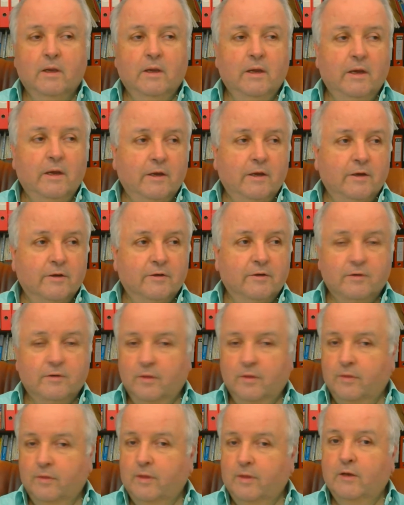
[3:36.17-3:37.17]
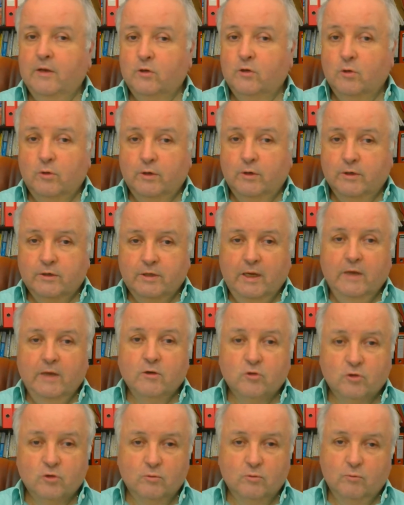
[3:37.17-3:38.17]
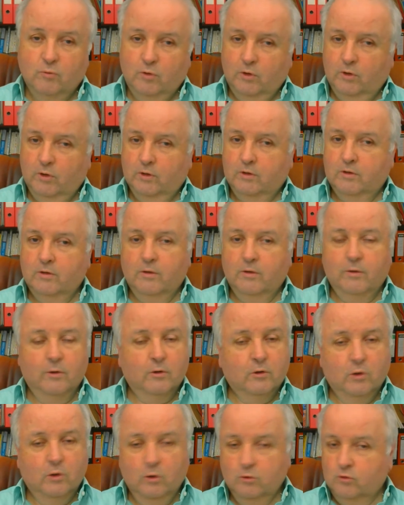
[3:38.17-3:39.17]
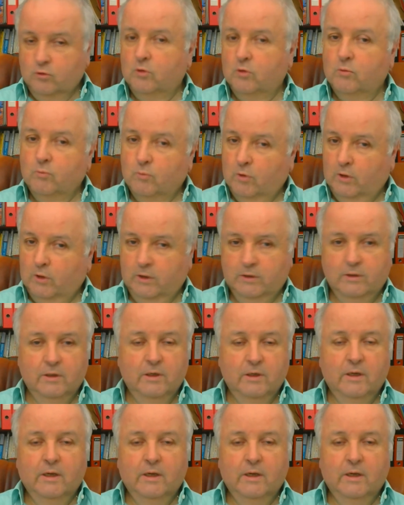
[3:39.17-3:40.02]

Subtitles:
is that your intention work, the coaching work,